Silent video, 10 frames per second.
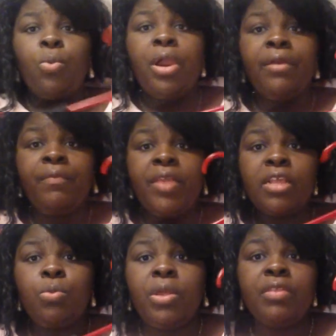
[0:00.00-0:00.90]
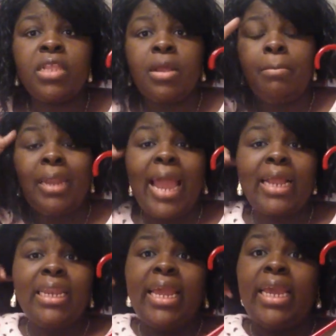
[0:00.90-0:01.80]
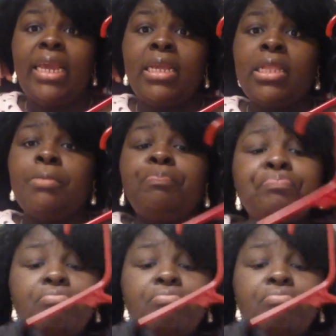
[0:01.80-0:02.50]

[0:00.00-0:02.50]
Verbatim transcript: to wear this with some black leggings